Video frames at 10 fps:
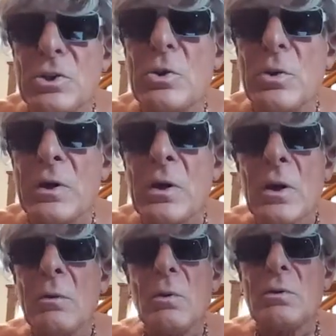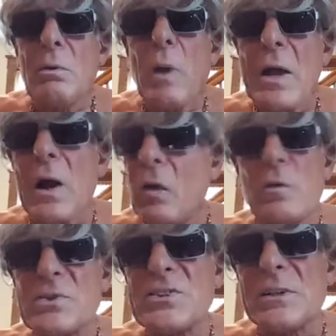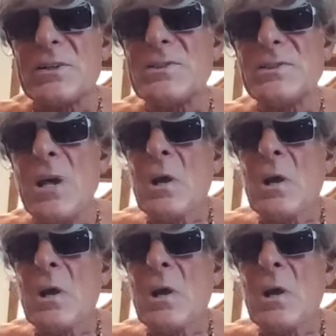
to write all those sentences,